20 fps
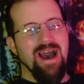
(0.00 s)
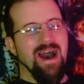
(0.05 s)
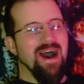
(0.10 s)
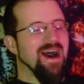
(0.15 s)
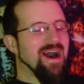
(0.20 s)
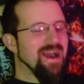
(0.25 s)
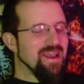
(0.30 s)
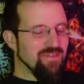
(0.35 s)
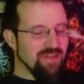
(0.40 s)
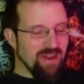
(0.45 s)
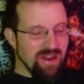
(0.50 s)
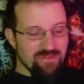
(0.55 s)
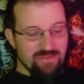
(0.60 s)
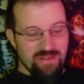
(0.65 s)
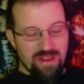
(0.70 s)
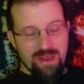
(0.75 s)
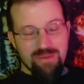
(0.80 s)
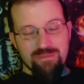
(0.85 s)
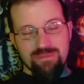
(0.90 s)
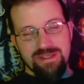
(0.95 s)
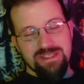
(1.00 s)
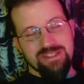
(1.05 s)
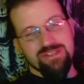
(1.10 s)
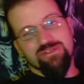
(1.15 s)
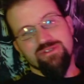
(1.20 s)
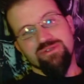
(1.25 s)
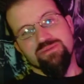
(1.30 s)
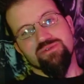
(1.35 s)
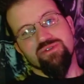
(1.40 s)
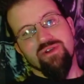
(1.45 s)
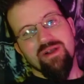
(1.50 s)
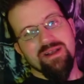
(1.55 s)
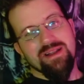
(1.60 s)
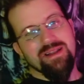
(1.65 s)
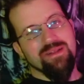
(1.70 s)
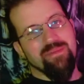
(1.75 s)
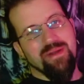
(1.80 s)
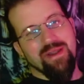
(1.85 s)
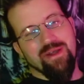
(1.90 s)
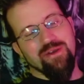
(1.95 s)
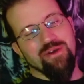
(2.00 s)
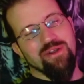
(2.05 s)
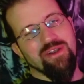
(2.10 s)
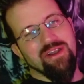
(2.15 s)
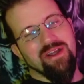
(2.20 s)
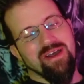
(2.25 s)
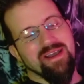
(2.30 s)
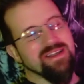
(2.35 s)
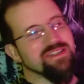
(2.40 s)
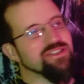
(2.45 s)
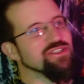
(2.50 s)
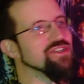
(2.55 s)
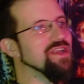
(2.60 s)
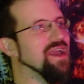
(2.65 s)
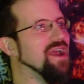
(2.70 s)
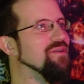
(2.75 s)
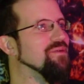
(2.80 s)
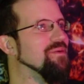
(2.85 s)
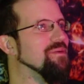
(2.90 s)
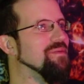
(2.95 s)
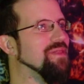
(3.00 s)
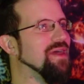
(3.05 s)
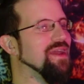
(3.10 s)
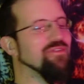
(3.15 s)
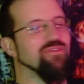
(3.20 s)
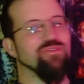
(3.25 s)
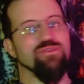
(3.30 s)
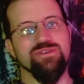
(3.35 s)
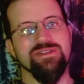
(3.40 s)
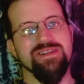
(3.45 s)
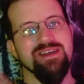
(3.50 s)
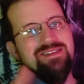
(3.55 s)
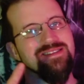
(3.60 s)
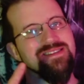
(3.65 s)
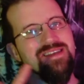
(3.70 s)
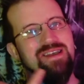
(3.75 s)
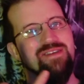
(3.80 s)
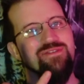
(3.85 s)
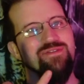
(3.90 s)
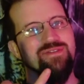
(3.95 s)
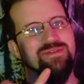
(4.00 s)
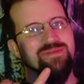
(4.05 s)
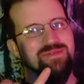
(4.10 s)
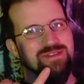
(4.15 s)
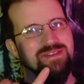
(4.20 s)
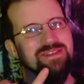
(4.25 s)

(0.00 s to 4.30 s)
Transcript: Uh, if you like the video, please do subscribe, click the like on like and share. with that, of course, how Dave